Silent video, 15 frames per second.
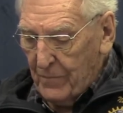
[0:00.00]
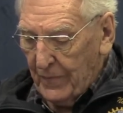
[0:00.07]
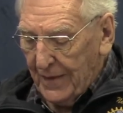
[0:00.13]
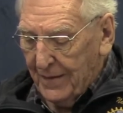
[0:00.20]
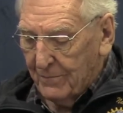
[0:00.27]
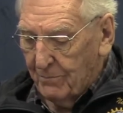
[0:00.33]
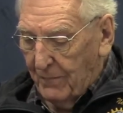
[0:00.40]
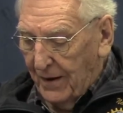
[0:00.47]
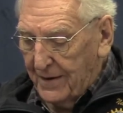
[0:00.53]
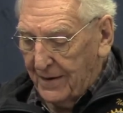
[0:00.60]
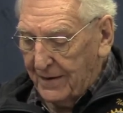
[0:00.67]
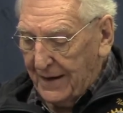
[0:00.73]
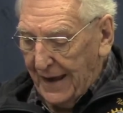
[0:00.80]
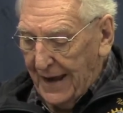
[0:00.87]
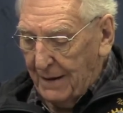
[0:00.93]

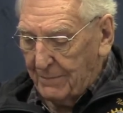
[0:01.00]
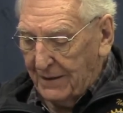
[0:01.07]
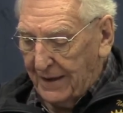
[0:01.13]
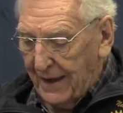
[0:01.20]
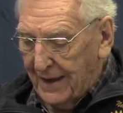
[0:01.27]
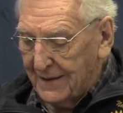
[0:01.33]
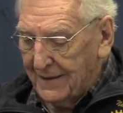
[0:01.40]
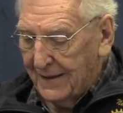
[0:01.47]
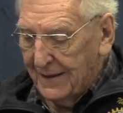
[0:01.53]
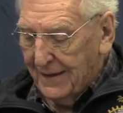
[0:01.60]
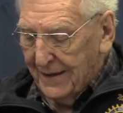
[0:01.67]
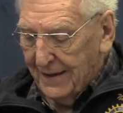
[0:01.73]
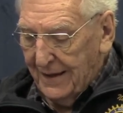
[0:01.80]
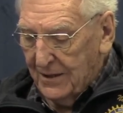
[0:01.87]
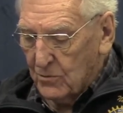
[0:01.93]
Monarch habitat
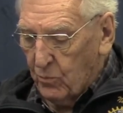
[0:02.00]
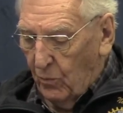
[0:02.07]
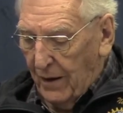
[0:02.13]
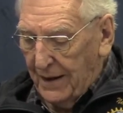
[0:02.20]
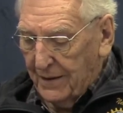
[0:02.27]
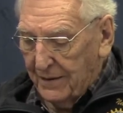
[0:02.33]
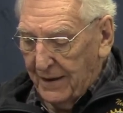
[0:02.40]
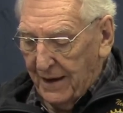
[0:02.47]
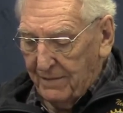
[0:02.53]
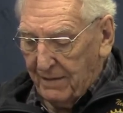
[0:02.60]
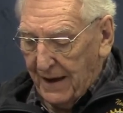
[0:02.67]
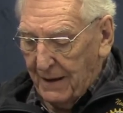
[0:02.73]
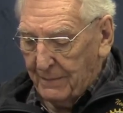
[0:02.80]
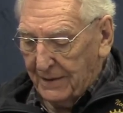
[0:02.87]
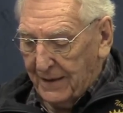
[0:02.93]
is wildlife
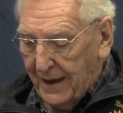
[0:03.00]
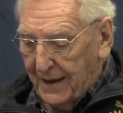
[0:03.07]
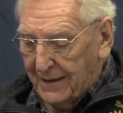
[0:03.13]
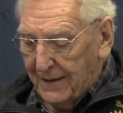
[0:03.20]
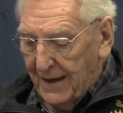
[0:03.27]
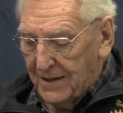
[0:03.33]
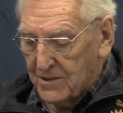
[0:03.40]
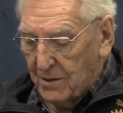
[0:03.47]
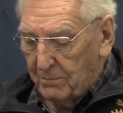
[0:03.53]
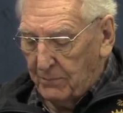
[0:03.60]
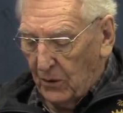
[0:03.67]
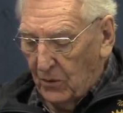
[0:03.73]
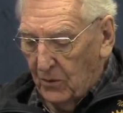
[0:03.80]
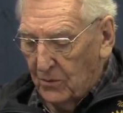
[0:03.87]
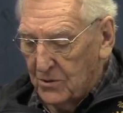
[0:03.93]
habitat as
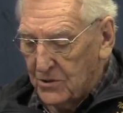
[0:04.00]
opposed